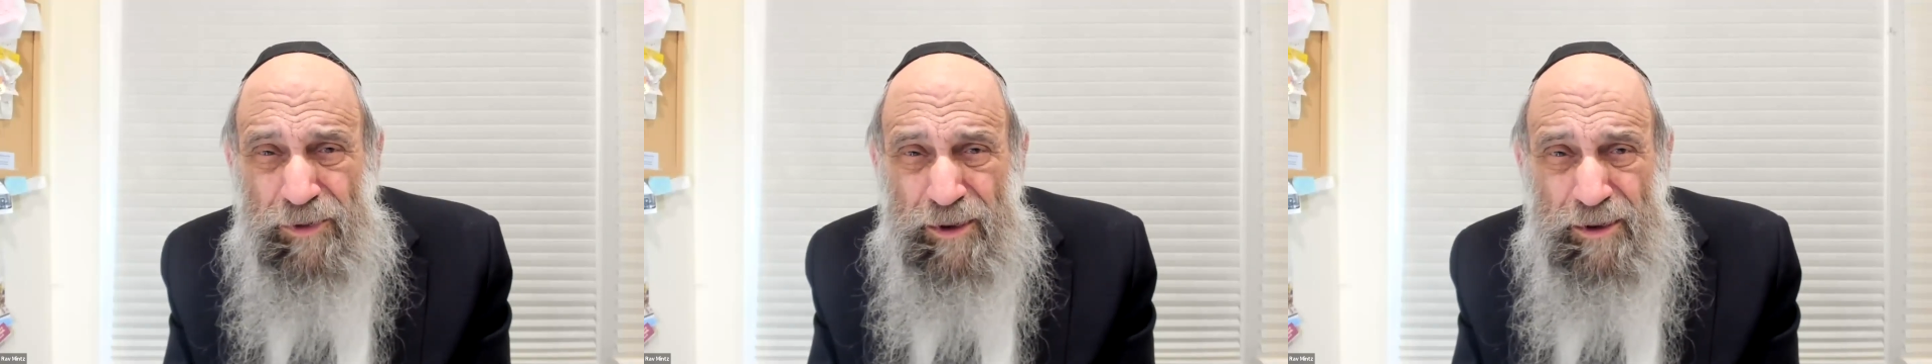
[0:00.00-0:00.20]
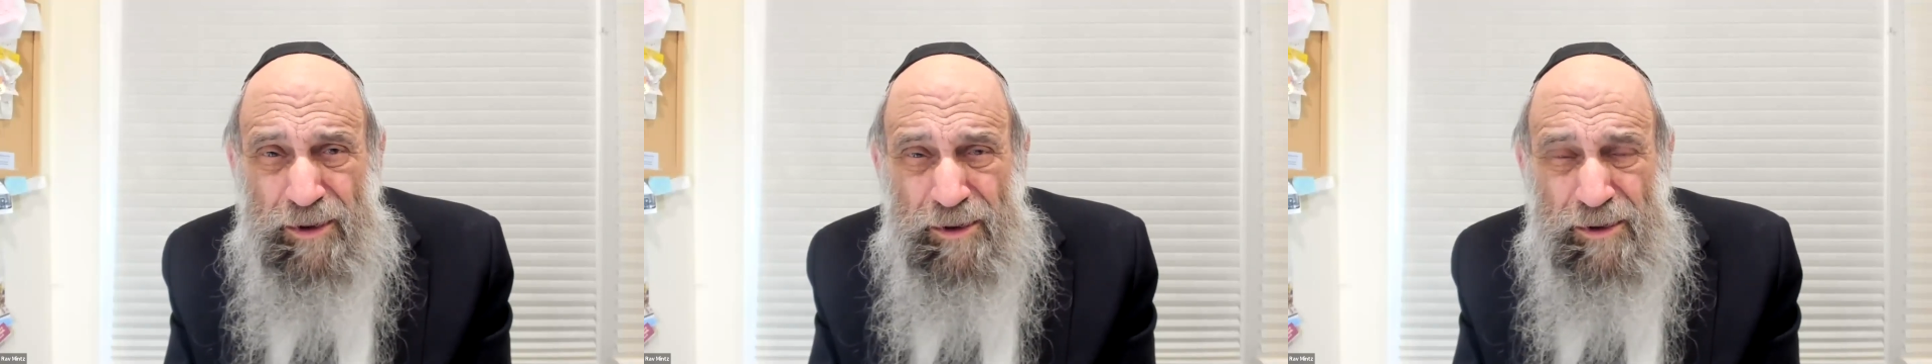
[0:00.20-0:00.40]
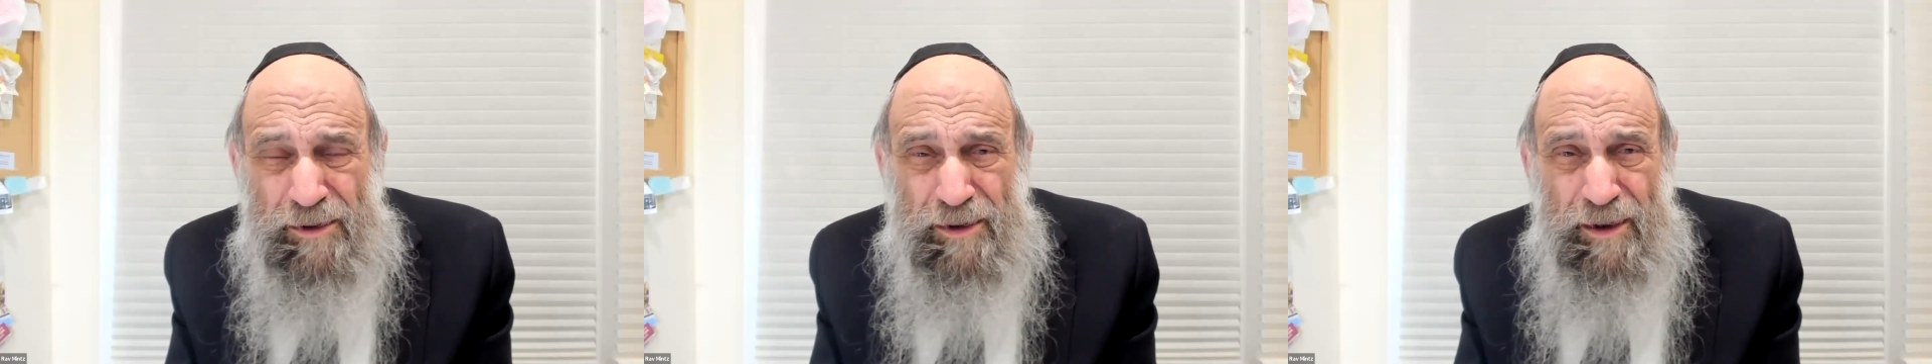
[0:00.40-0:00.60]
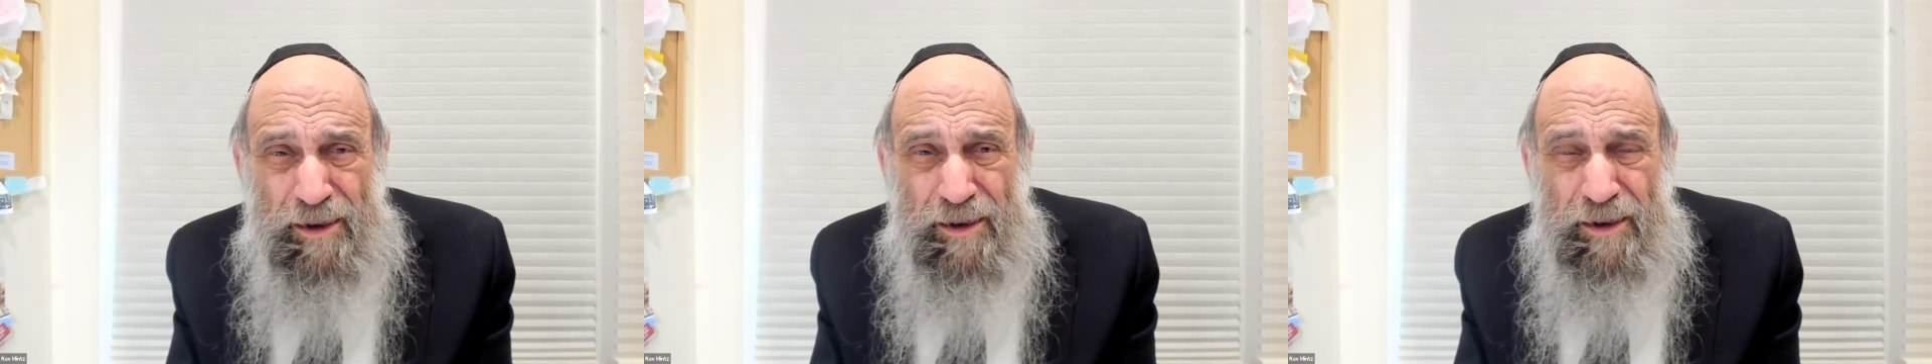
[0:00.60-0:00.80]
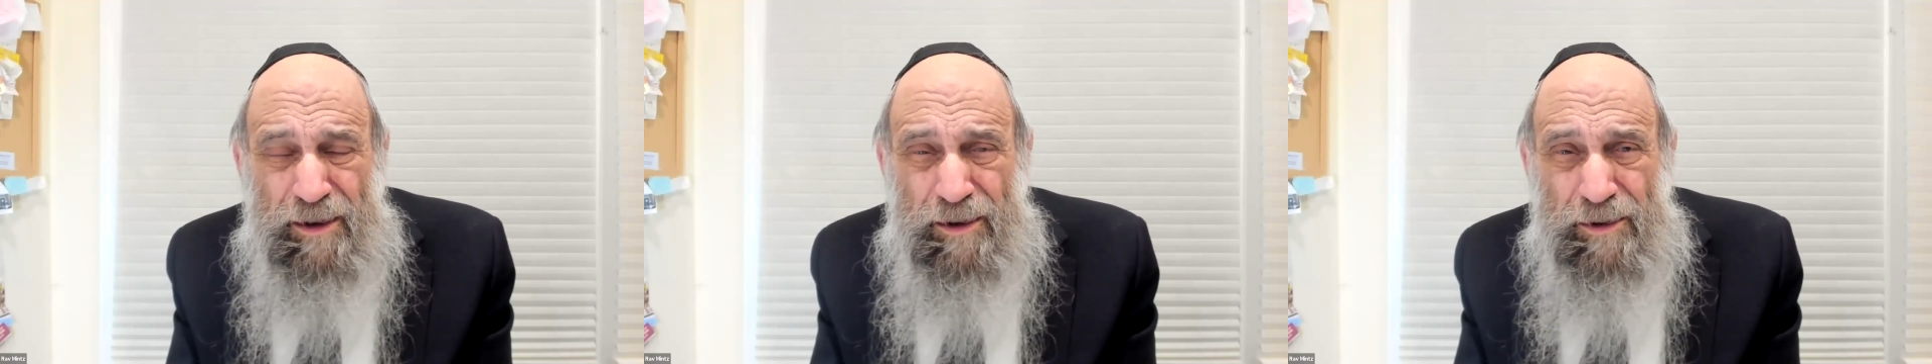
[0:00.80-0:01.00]
feelings
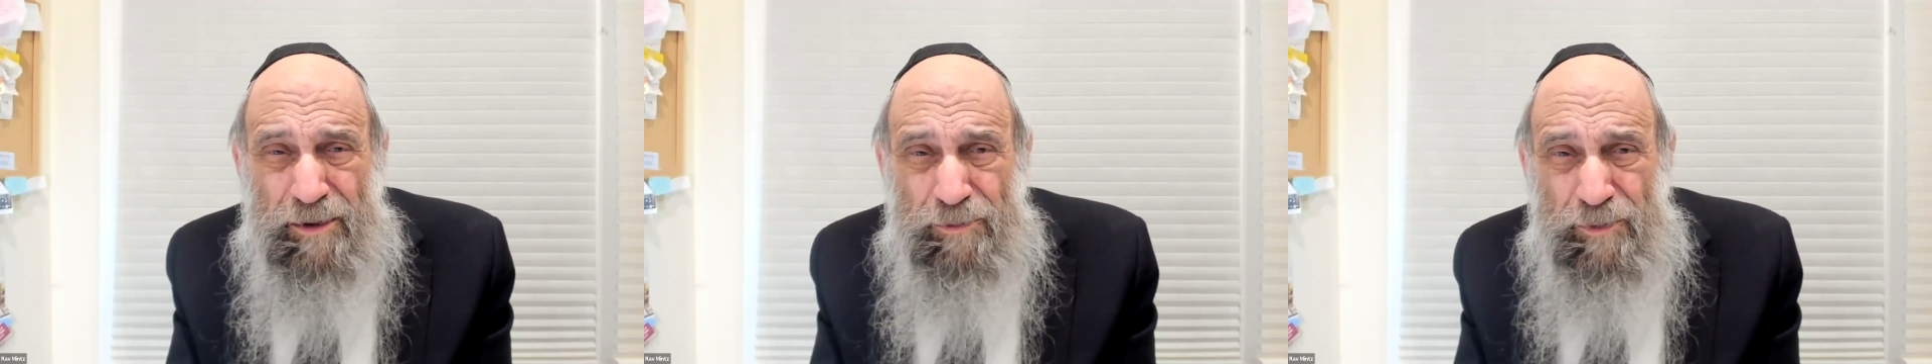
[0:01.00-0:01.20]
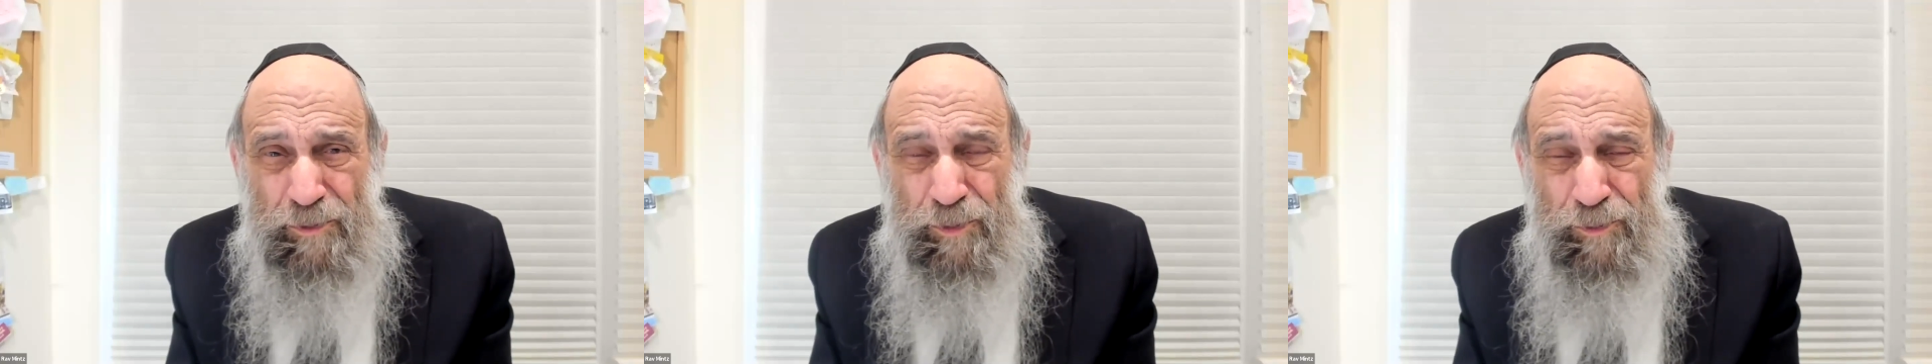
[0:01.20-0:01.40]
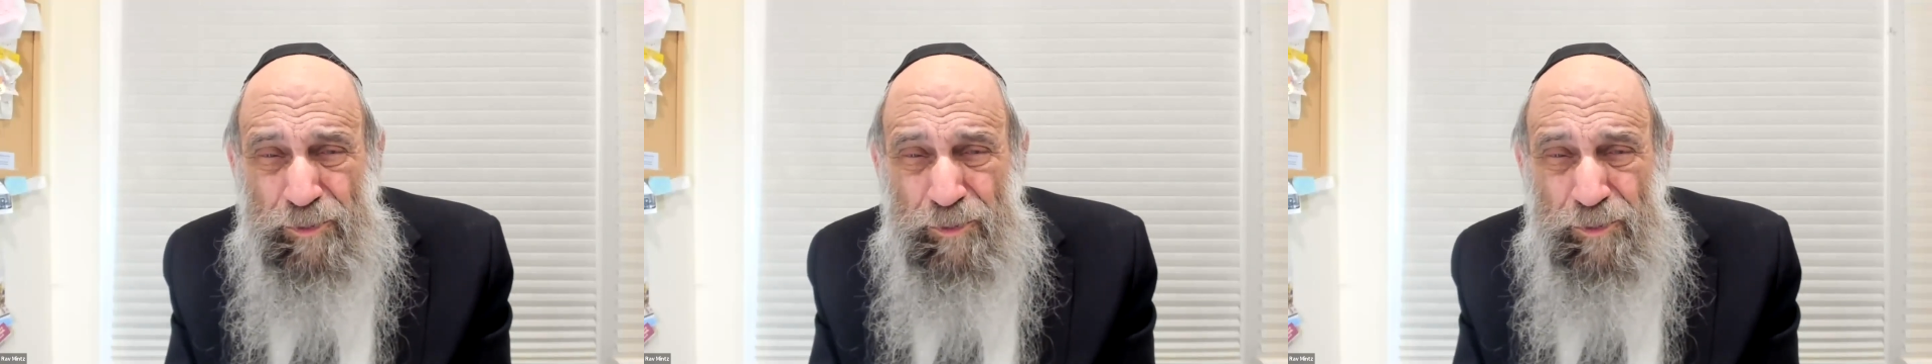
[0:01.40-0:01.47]
and